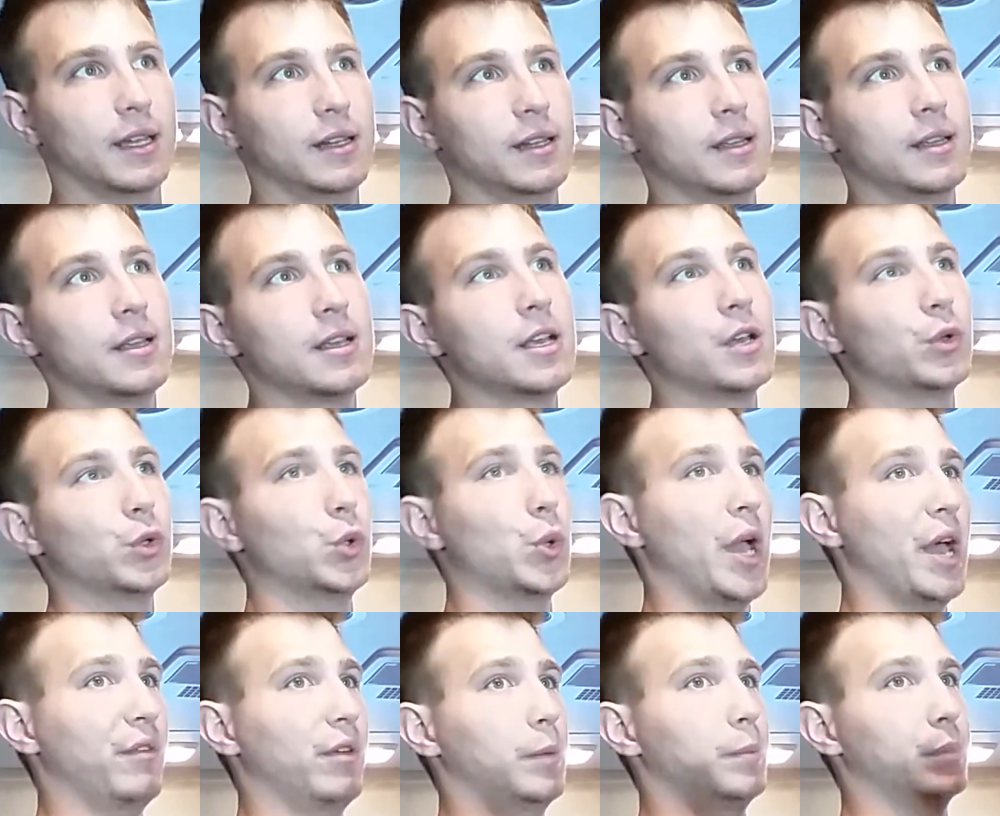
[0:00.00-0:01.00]
You
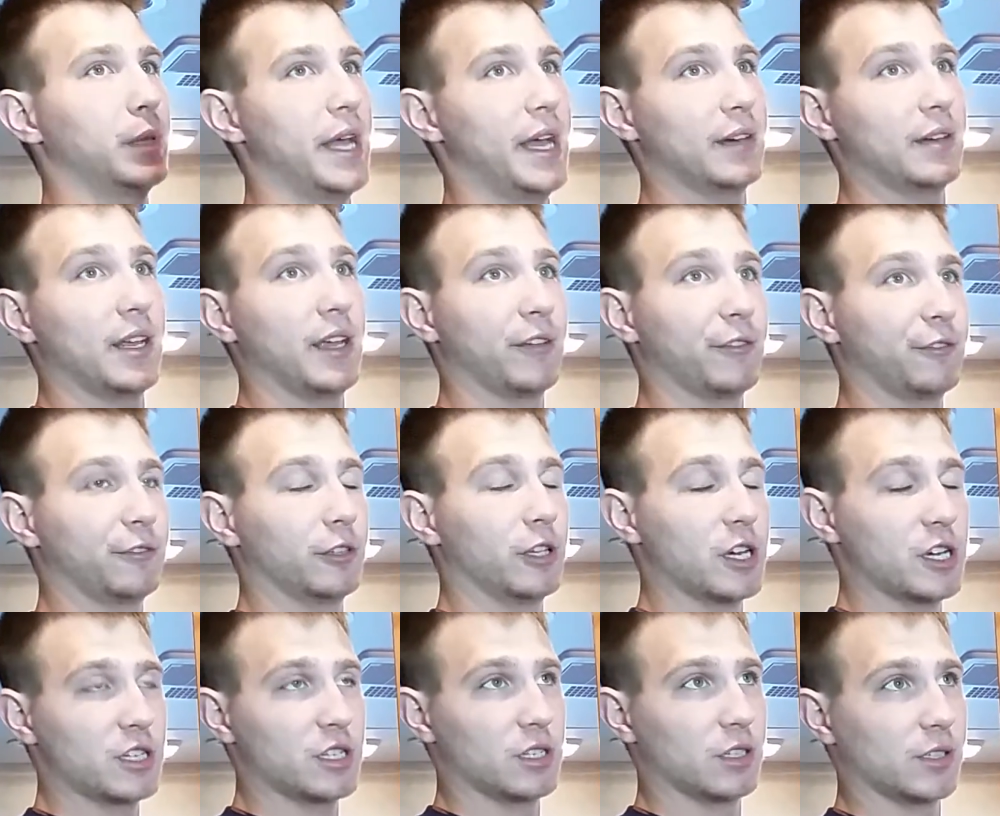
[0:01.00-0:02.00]
have a black tank
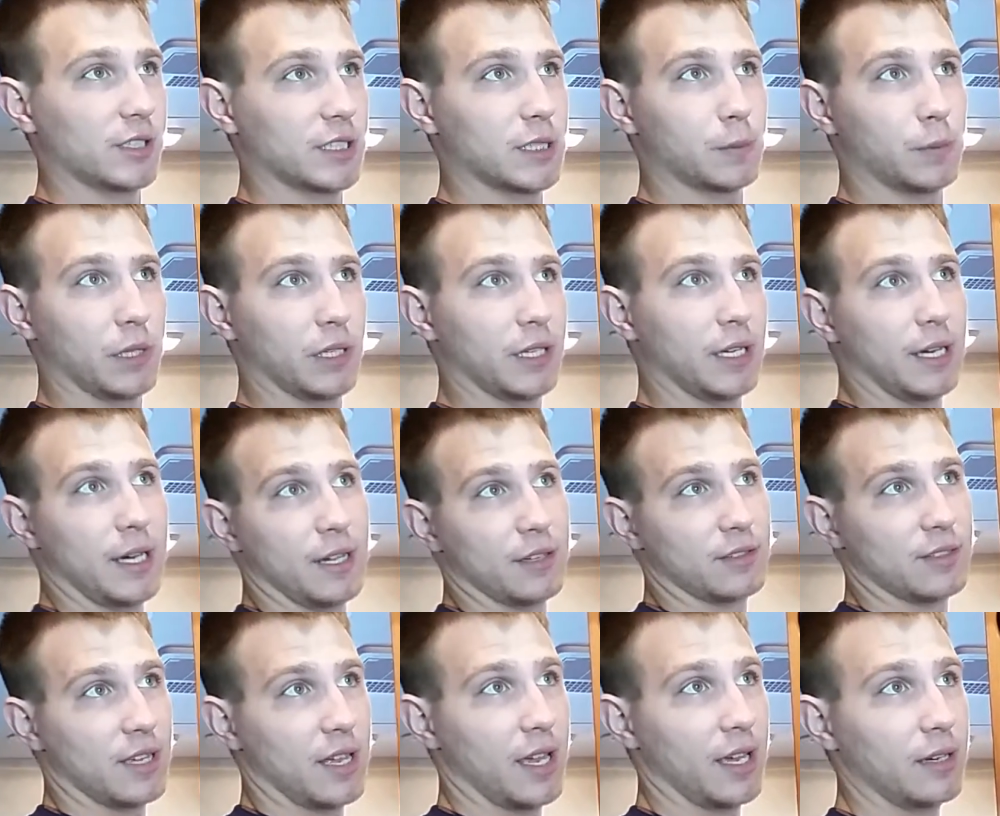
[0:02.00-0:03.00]
flush, and I'll explain that
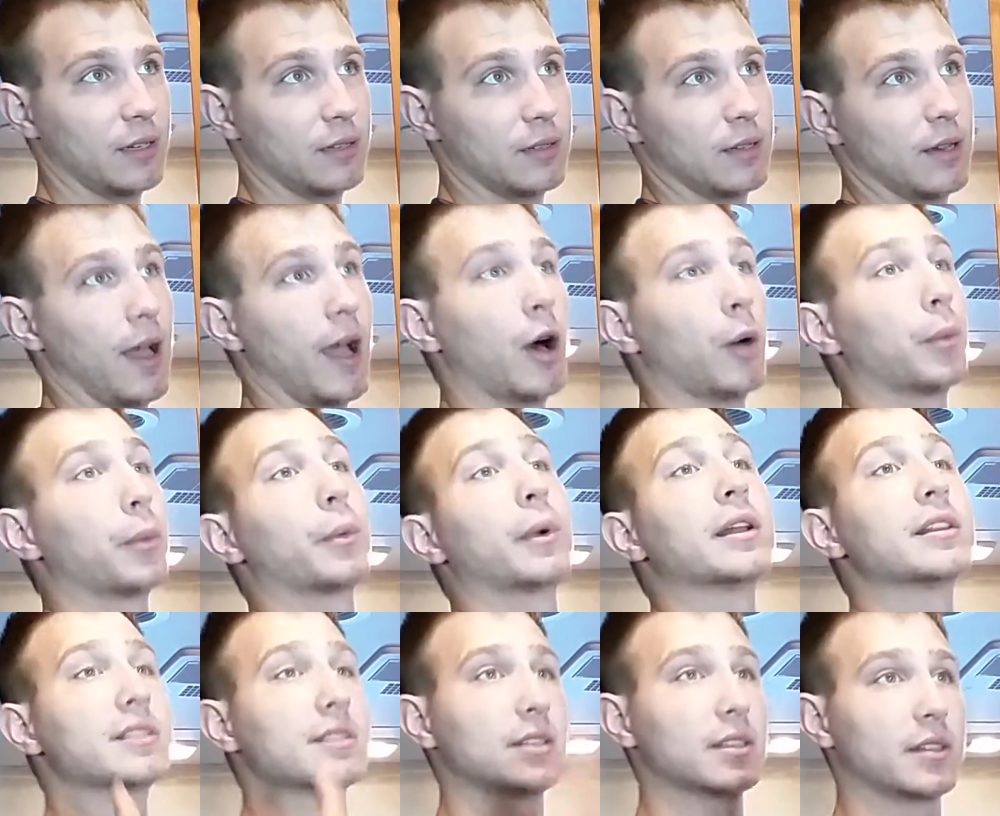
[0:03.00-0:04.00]
outside to help
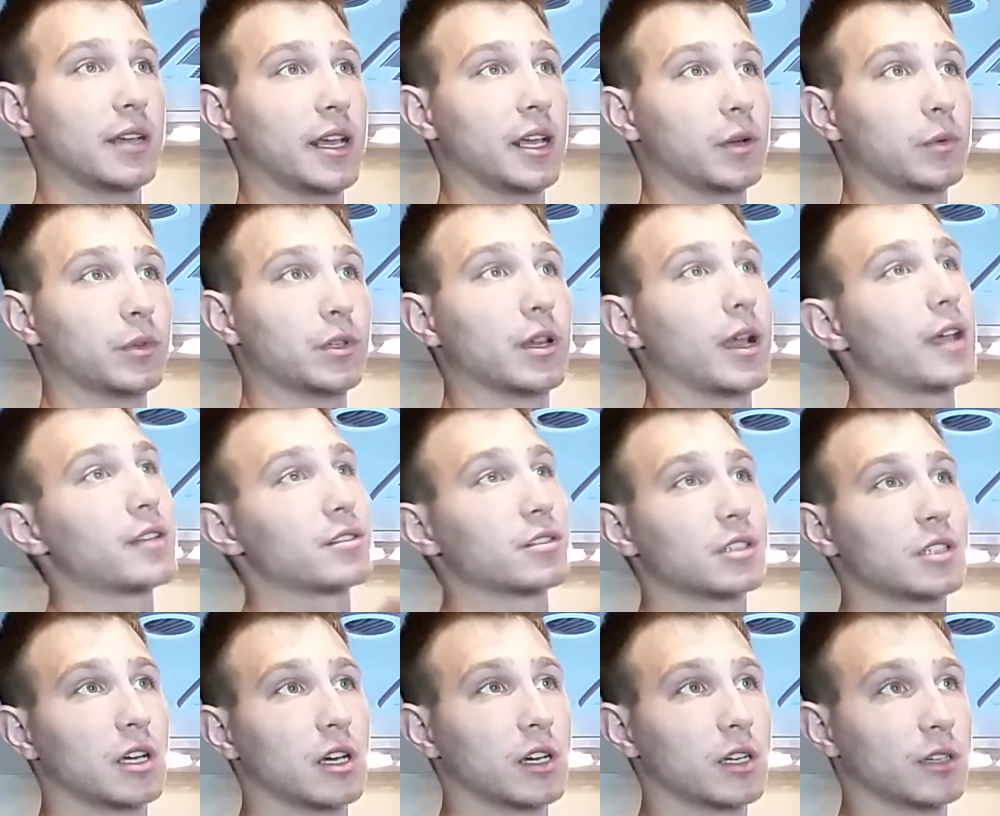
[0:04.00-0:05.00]
rinse the tank when you guys are
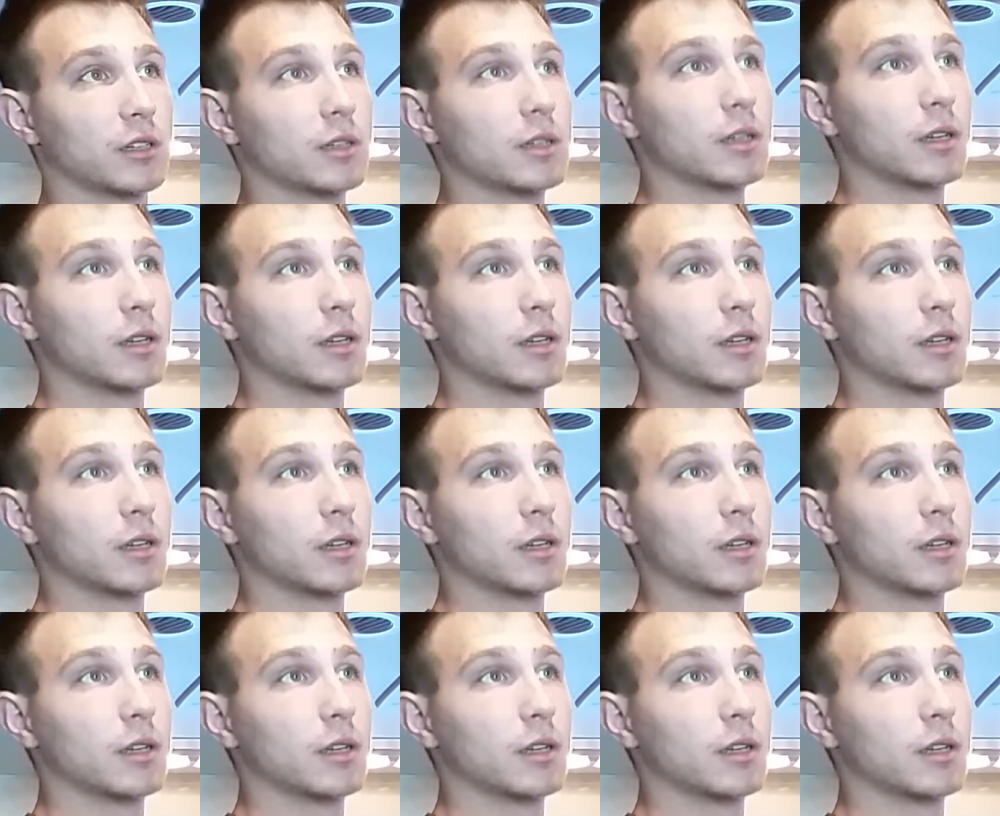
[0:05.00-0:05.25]
done.